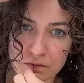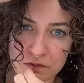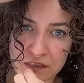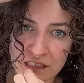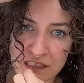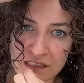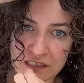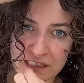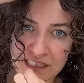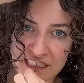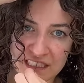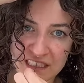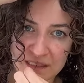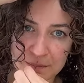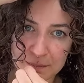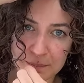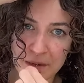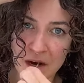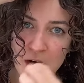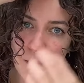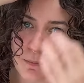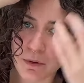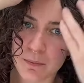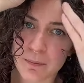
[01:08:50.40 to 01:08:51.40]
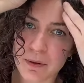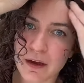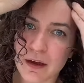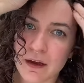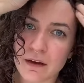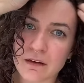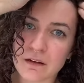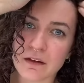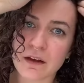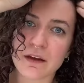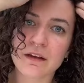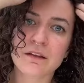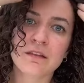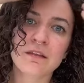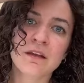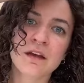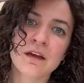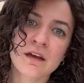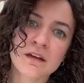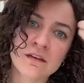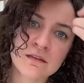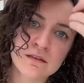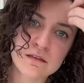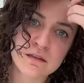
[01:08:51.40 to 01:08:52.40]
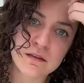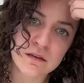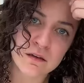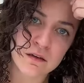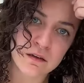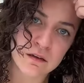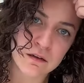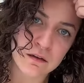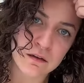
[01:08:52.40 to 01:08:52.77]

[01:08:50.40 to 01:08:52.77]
Using a bobby pin like this